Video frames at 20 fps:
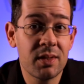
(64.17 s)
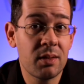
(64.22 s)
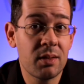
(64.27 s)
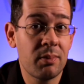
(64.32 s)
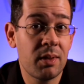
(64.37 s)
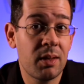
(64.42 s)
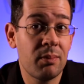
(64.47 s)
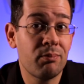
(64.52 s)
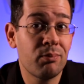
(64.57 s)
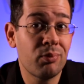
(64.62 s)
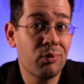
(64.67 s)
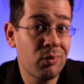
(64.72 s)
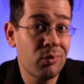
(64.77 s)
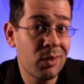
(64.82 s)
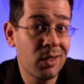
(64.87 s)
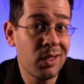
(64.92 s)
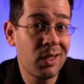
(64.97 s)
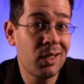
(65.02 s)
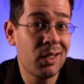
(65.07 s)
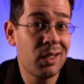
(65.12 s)
to be
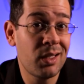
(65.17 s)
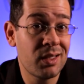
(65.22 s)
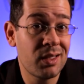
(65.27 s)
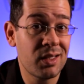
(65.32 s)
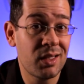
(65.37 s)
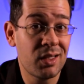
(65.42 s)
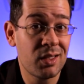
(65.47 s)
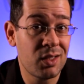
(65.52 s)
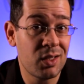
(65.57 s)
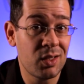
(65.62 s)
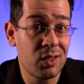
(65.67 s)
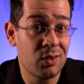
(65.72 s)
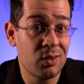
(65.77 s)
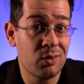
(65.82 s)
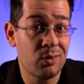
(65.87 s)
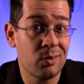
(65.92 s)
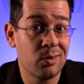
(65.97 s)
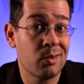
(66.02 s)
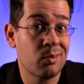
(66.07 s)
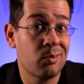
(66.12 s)
pretty easy to
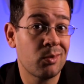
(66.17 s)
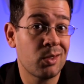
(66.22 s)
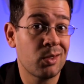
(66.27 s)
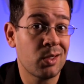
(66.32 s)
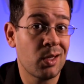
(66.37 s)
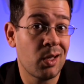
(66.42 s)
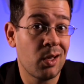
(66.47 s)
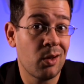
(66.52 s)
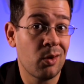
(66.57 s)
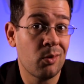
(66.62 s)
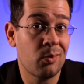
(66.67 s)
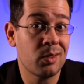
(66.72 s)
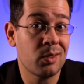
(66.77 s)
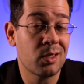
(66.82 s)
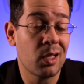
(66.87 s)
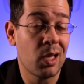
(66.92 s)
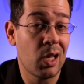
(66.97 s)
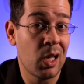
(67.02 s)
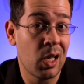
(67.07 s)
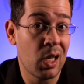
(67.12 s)
use, which I always
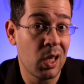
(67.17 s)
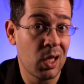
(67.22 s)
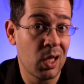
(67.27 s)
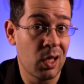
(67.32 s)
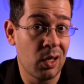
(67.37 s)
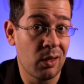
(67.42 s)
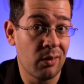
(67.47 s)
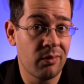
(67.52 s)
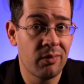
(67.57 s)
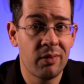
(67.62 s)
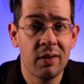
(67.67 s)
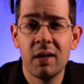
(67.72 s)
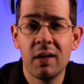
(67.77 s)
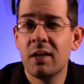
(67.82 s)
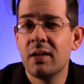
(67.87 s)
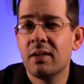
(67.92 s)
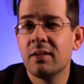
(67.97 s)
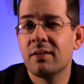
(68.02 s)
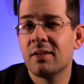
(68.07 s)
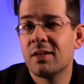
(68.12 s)
love.
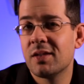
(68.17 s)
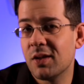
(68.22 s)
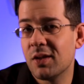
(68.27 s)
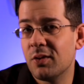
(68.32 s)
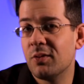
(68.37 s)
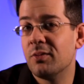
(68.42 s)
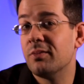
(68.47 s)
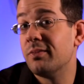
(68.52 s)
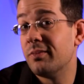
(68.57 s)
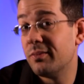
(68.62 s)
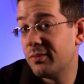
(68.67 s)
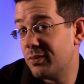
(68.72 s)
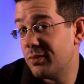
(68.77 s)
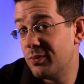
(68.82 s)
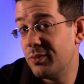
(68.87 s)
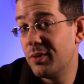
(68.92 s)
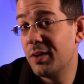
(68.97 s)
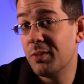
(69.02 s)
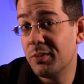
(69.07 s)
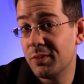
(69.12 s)
So
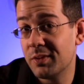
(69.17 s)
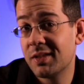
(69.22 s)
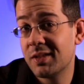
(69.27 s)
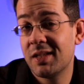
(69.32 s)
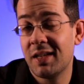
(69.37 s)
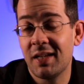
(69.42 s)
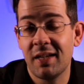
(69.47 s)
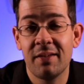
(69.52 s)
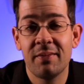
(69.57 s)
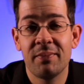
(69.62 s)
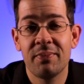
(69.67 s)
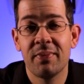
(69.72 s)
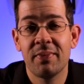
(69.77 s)
we will see.